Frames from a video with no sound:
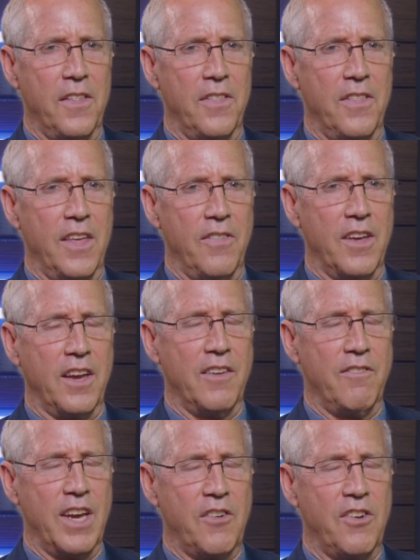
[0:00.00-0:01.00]
the, the
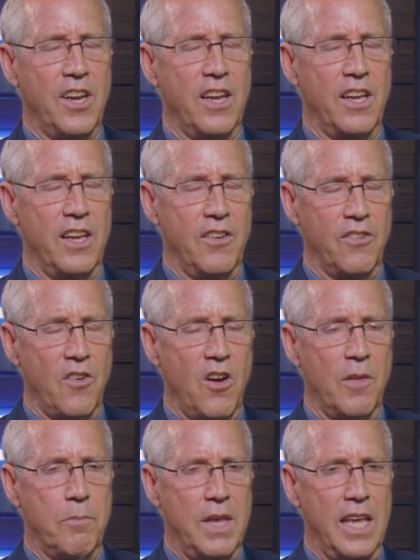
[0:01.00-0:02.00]
conviction is
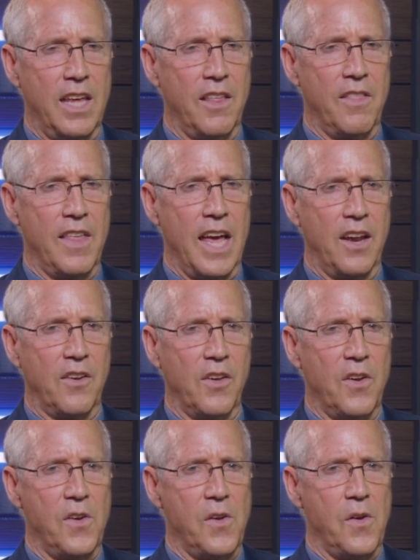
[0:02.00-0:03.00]
on me that
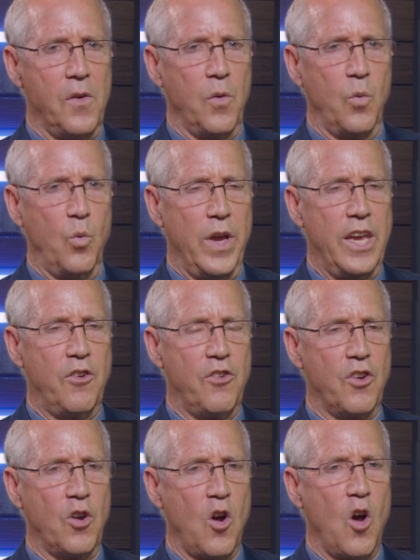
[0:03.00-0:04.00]
we
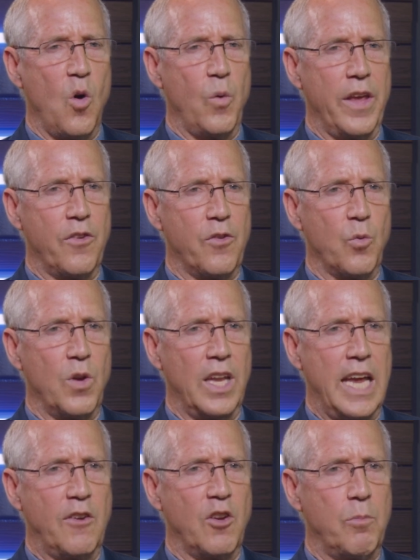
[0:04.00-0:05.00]
should always
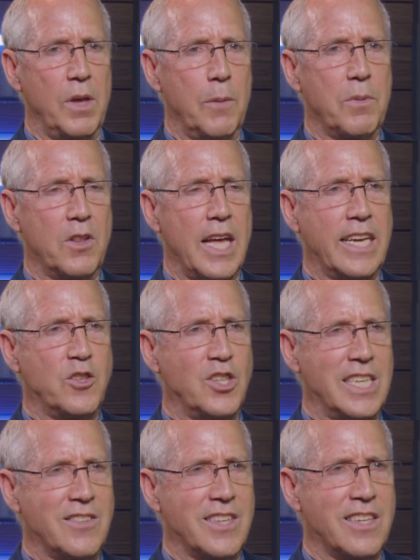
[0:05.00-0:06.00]
relate to people like
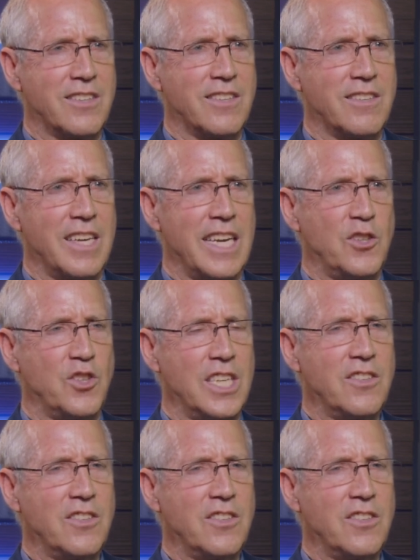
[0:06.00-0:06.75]
Jesus. That's and right.